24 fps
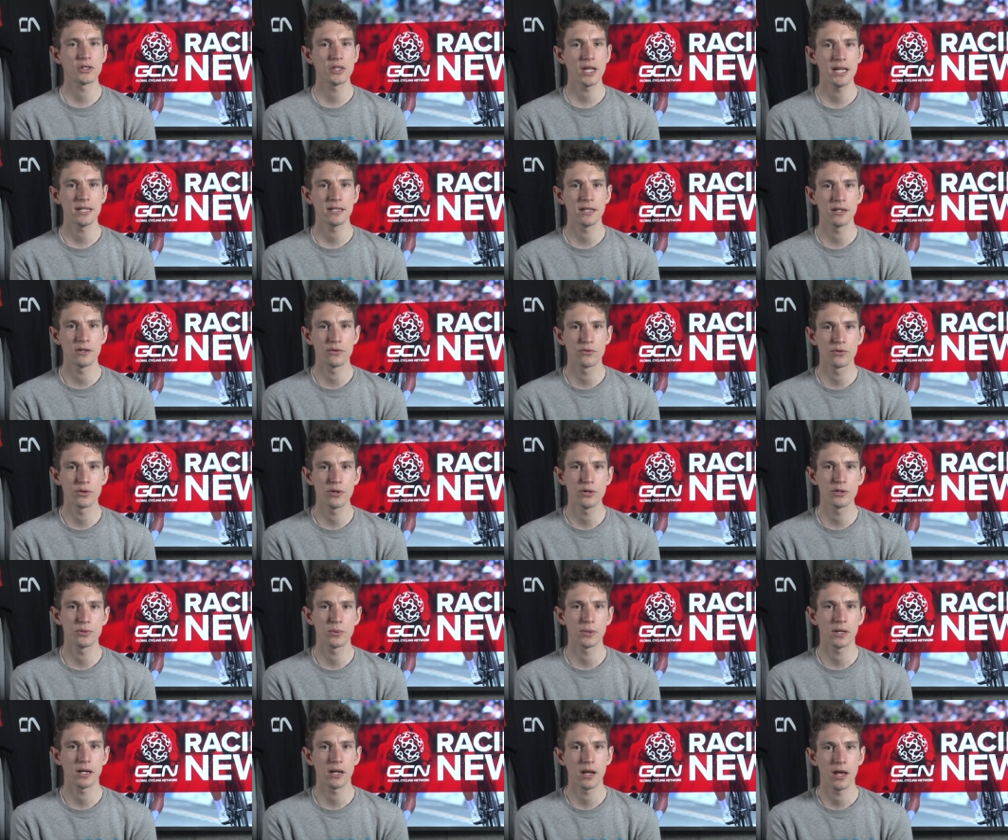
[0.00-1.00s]
season drew
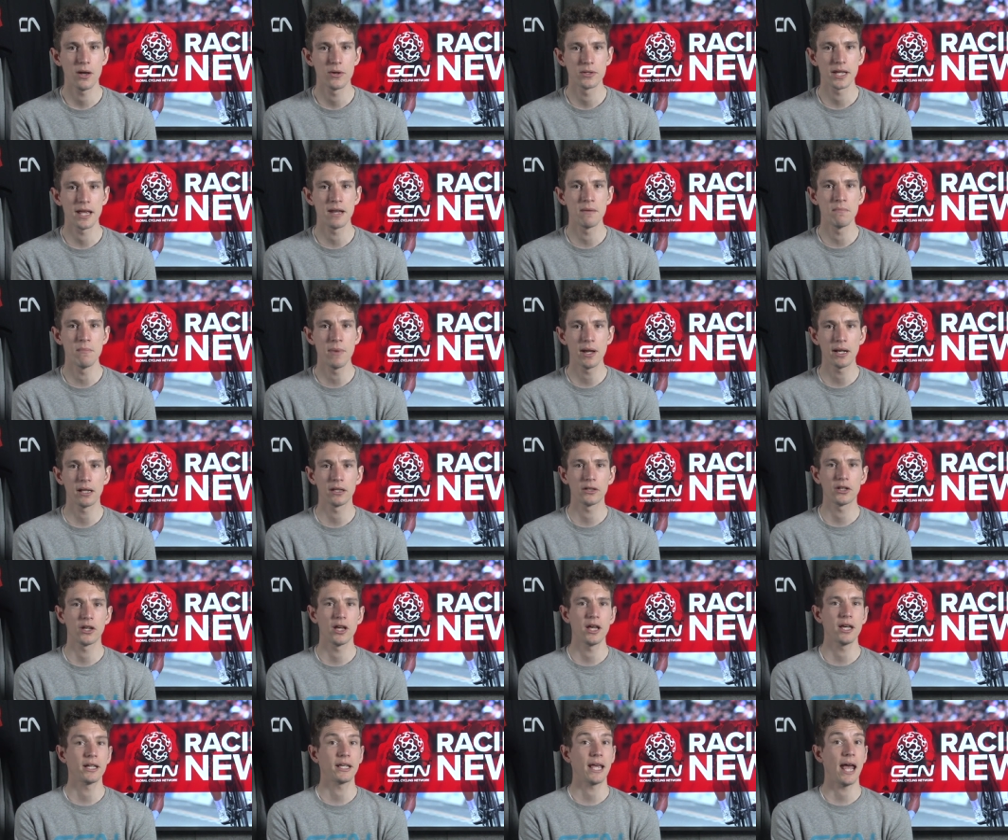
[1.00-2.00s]
to a close in
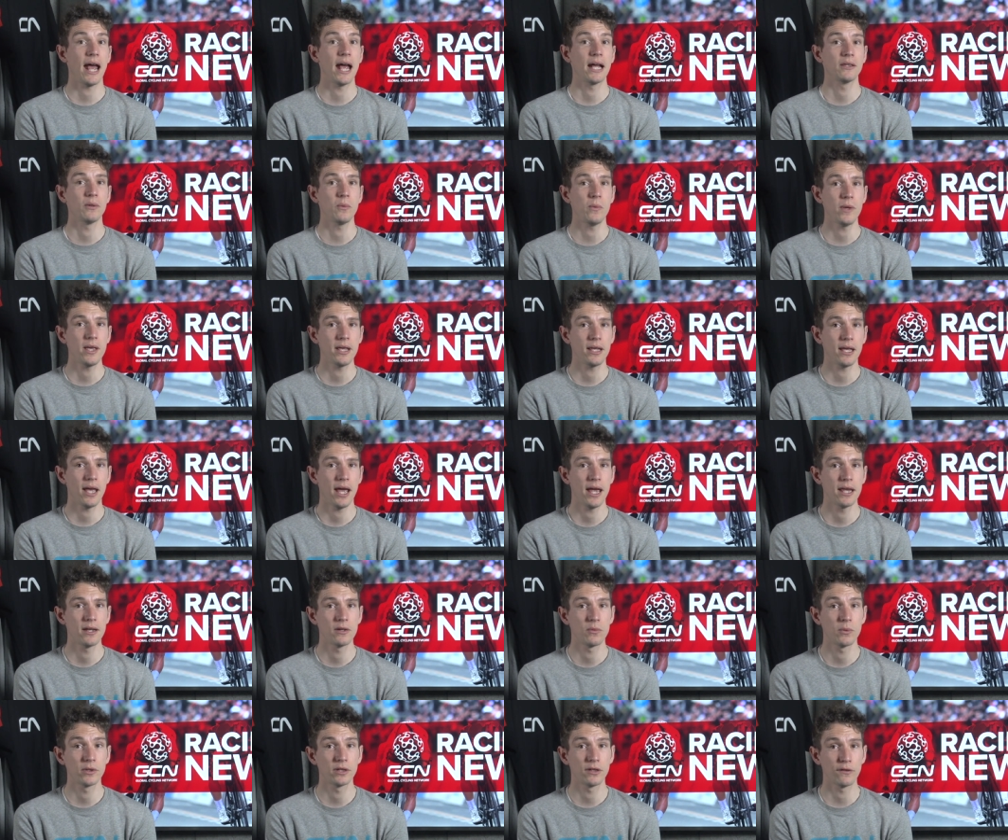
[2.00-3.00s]
Middelkerke at the
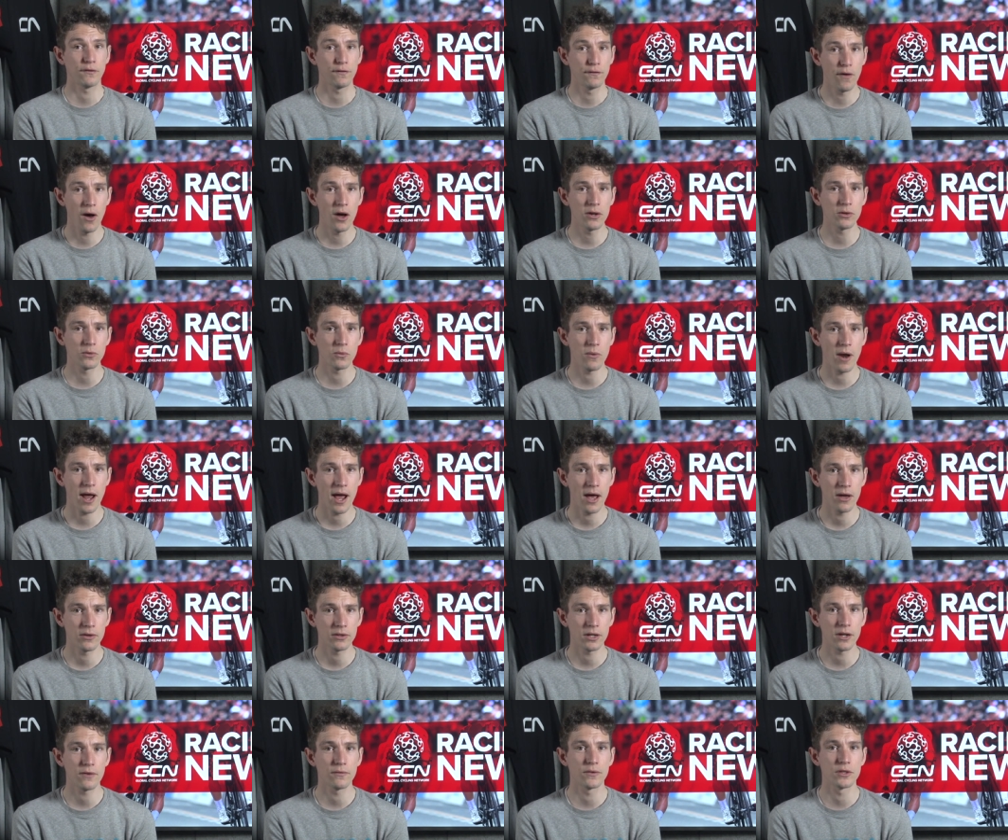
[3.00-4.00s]
weekend with the final
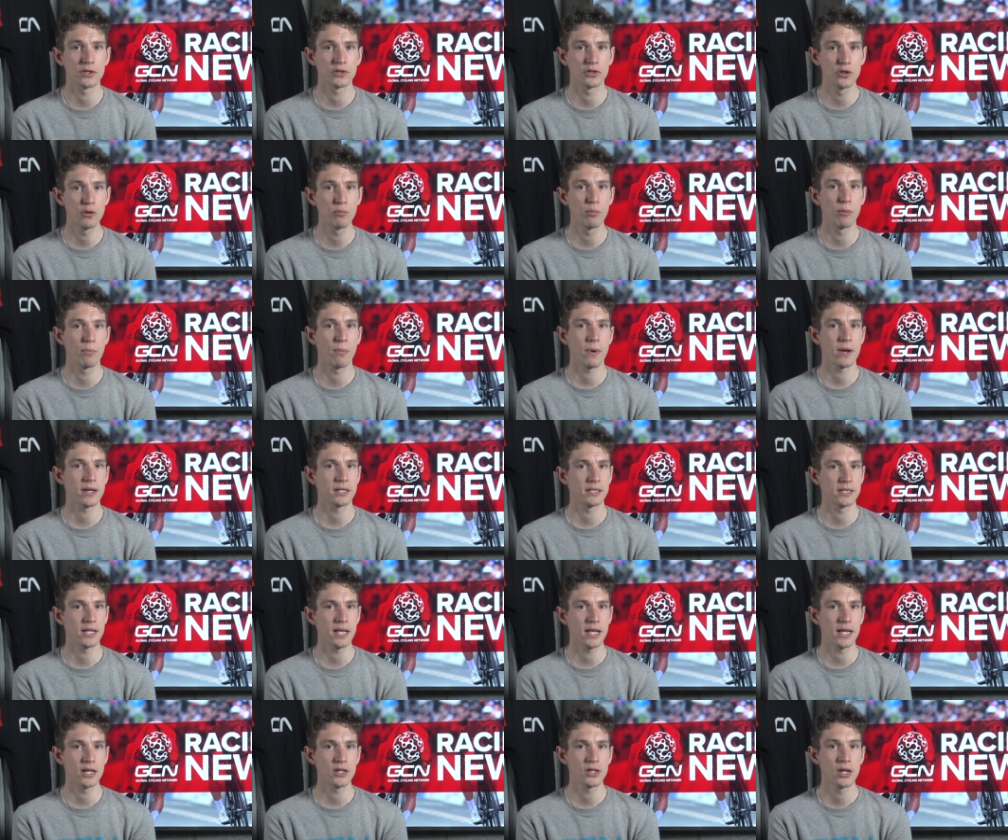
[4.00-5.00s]
round of the
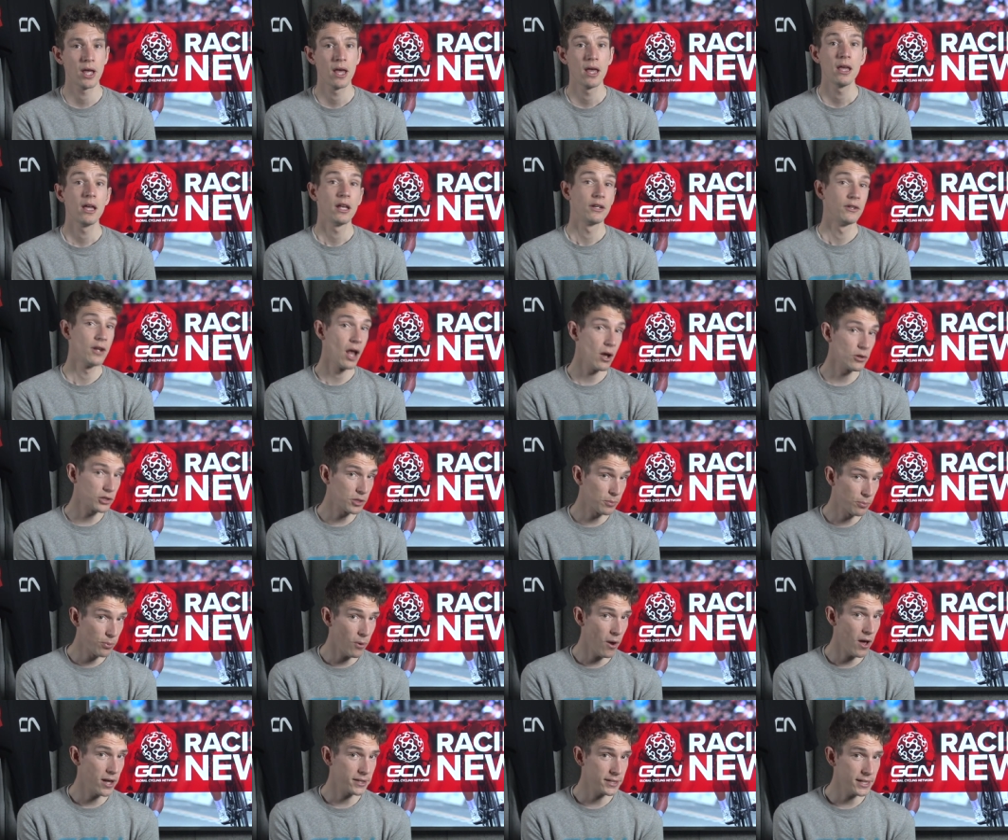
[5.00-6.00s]
Superprestige. No
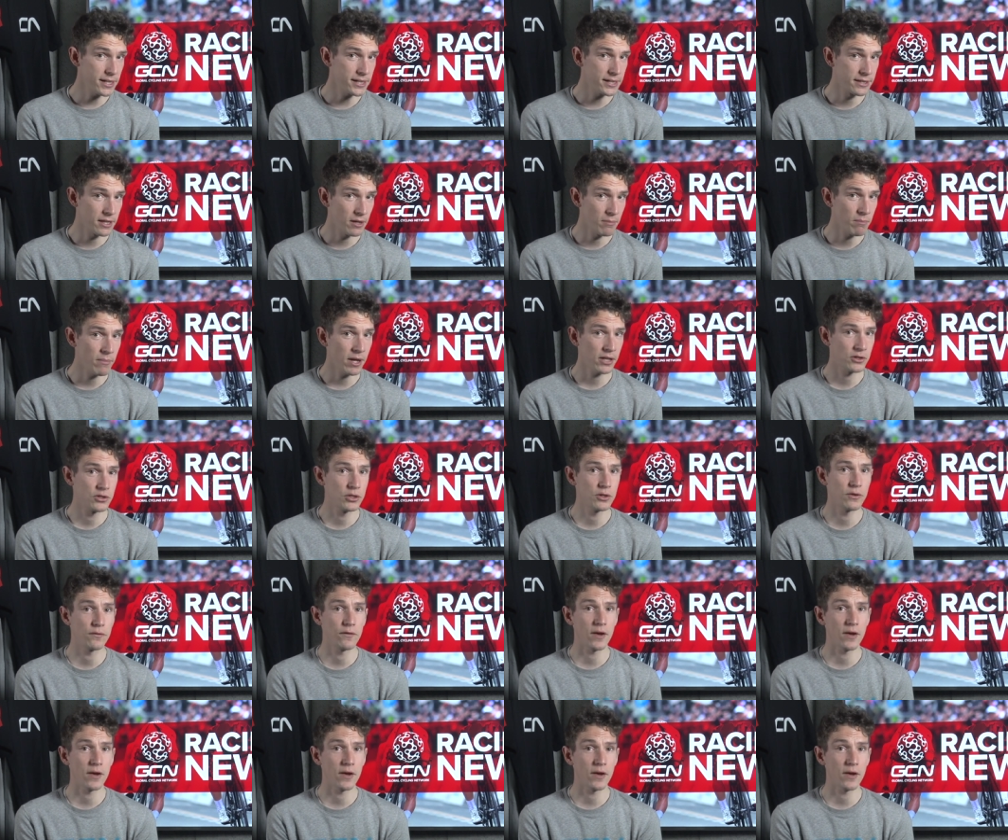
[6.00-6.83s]
surprises that Mathieu